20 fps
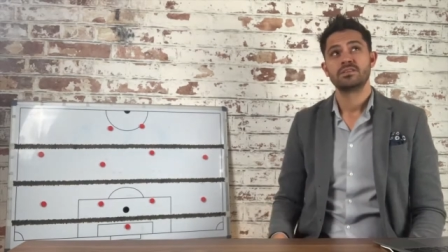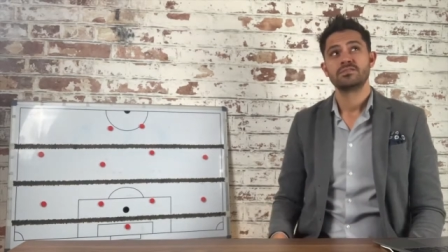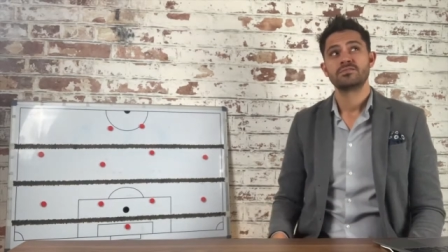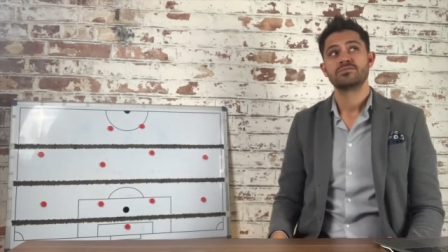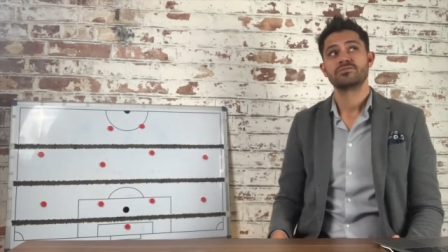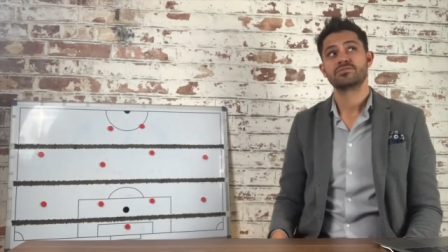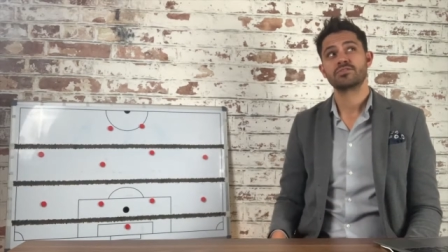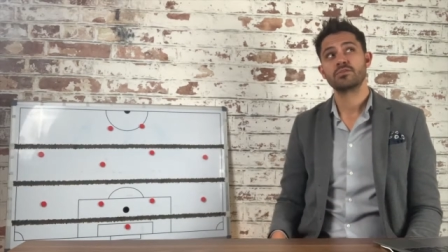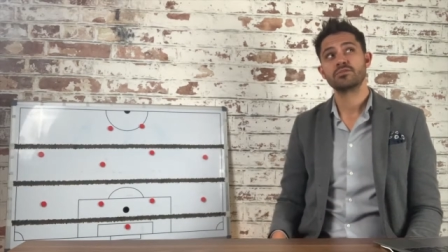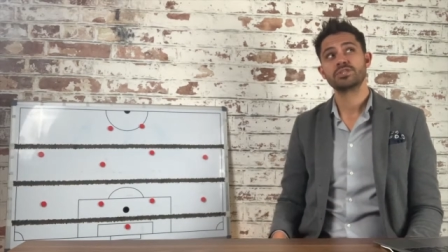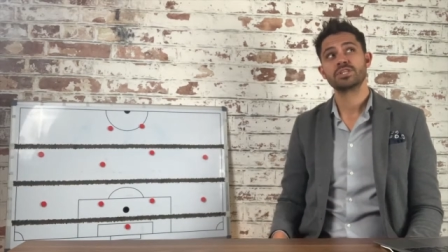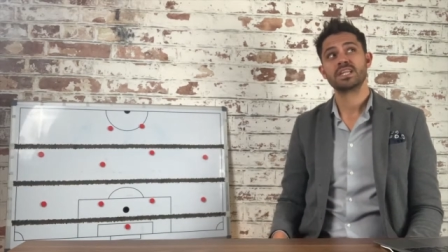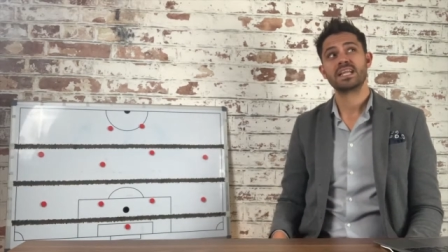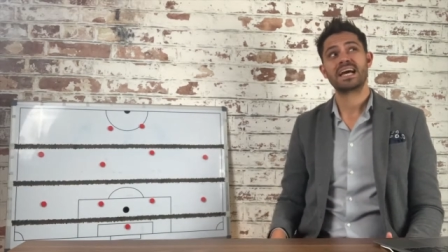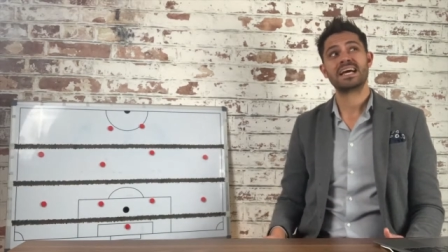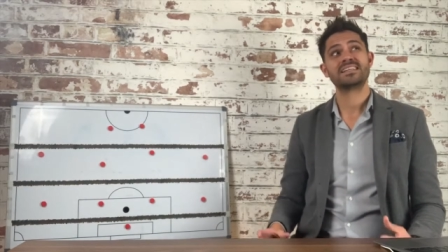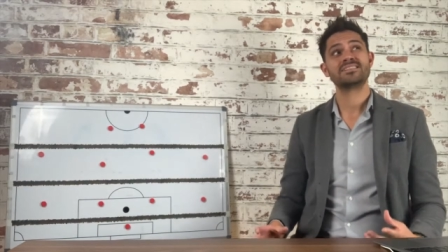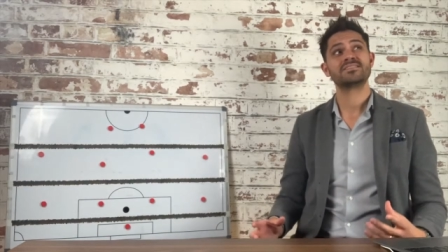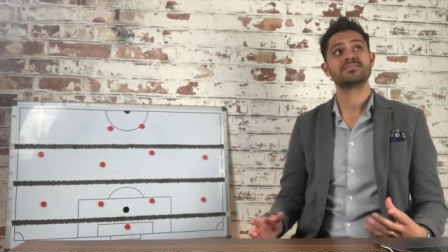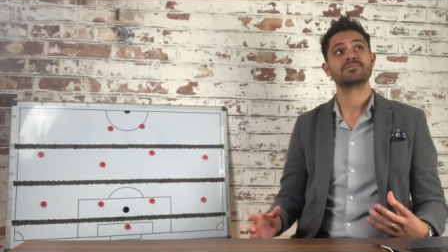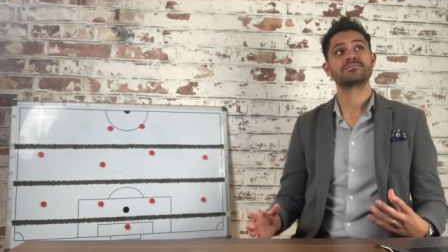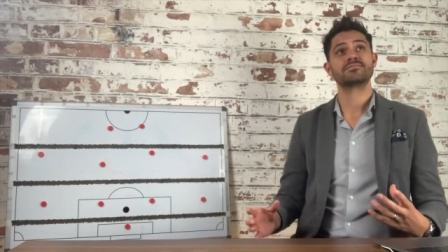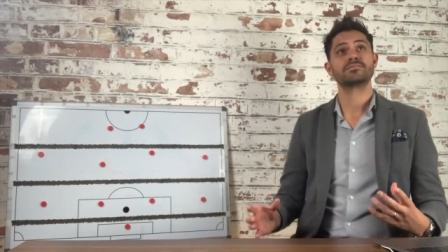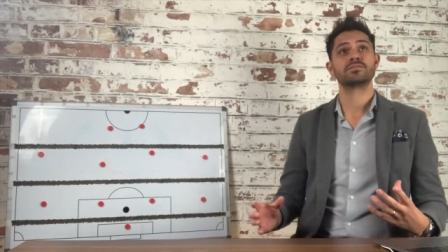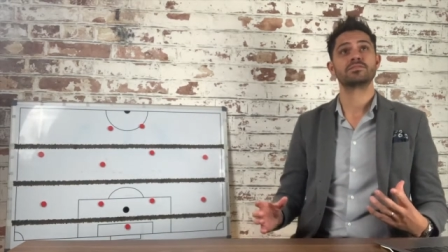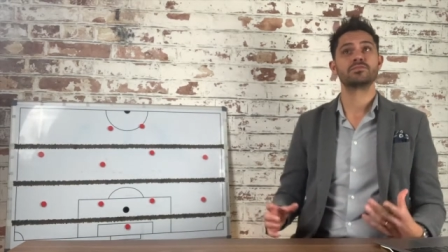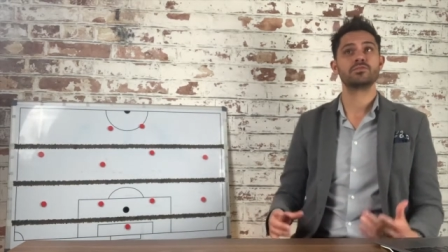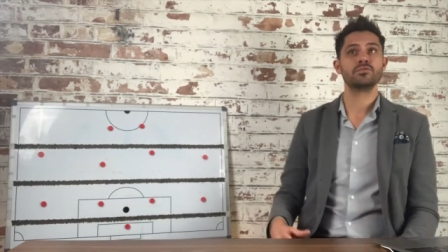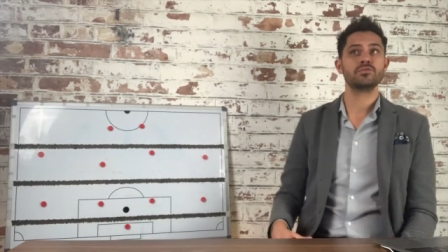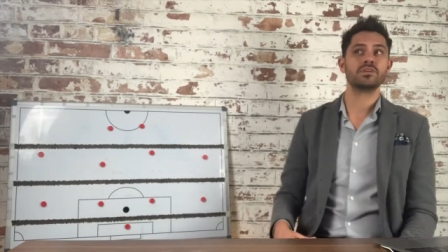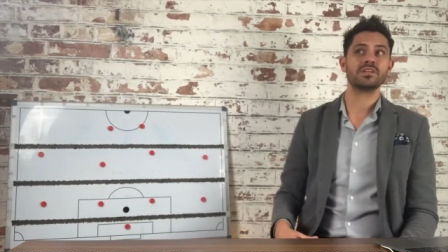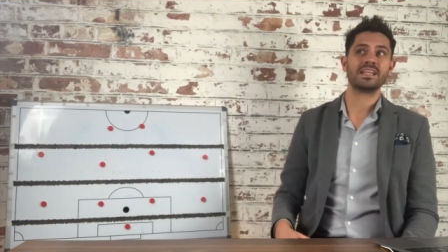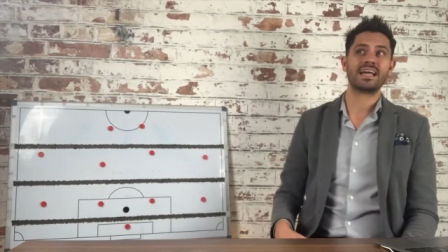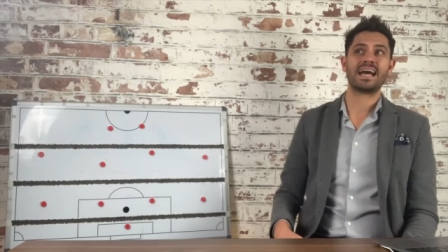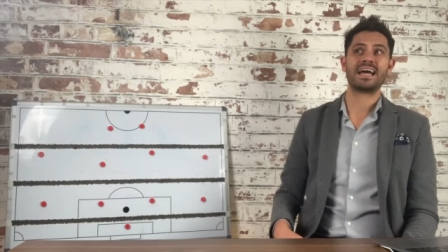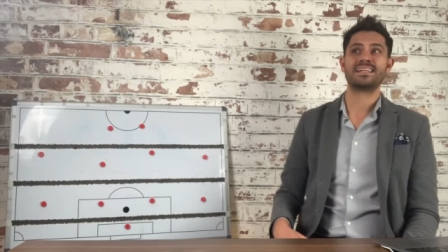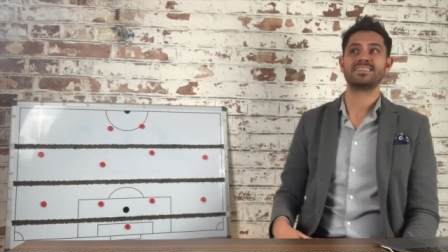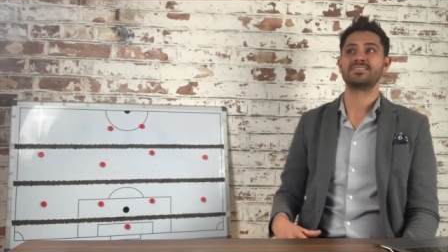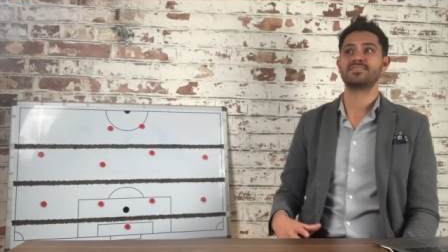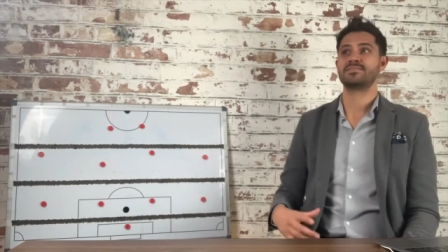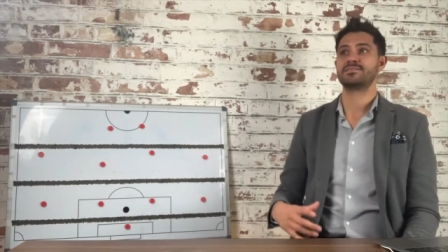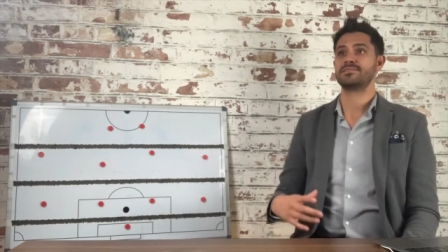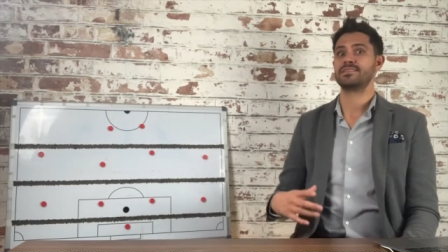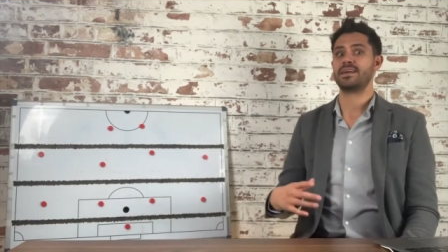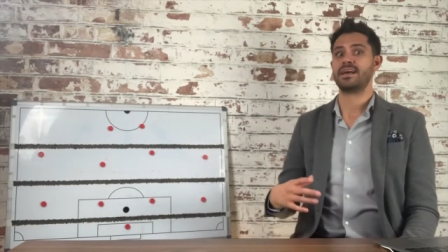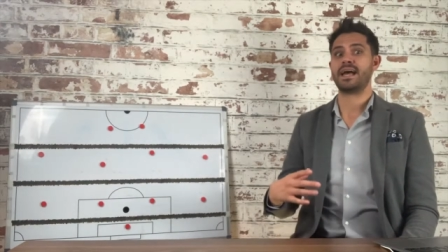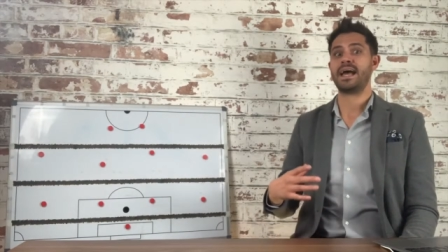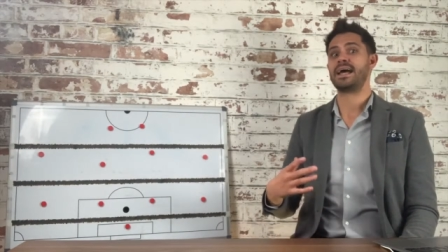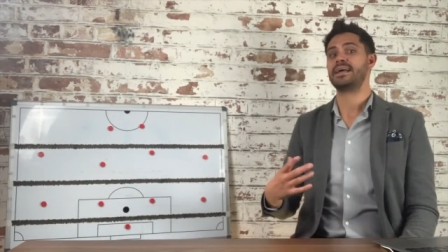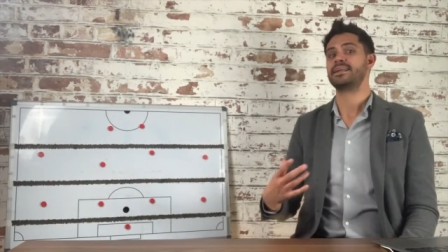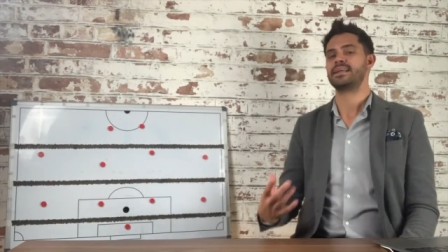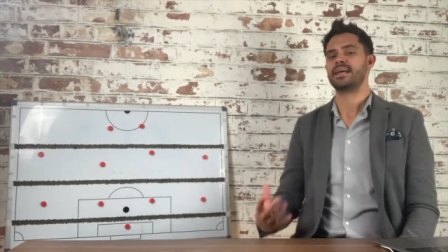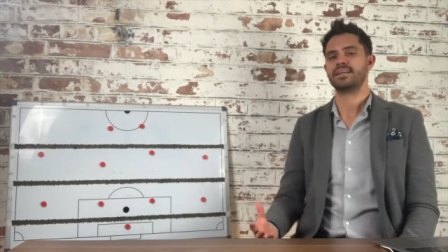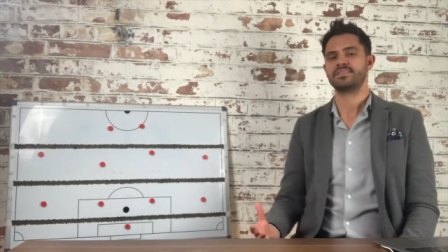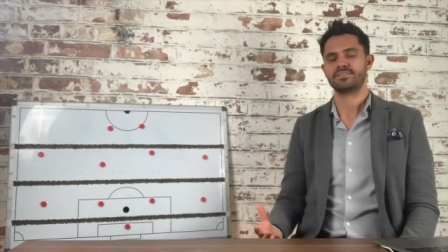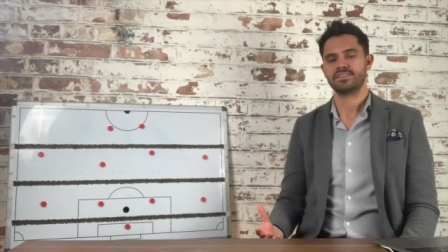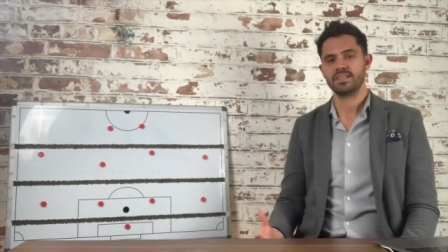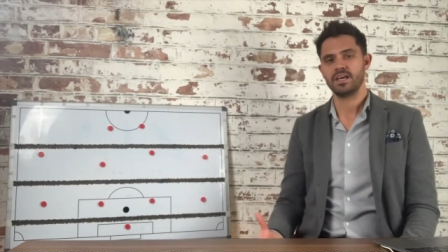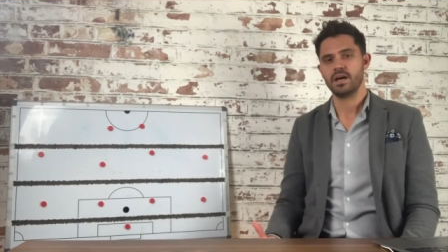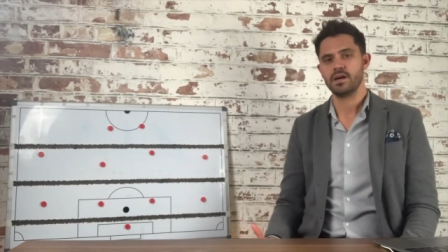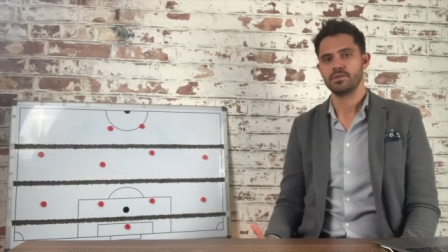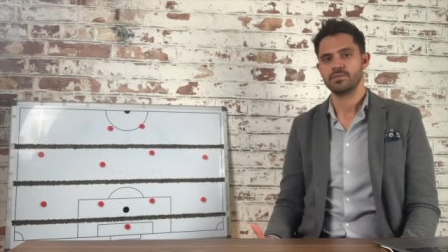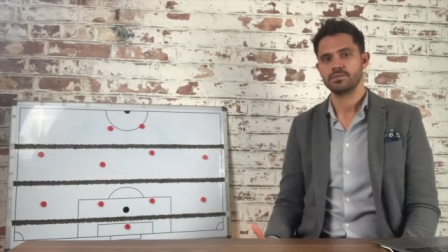social ads, Google ads, and SEO.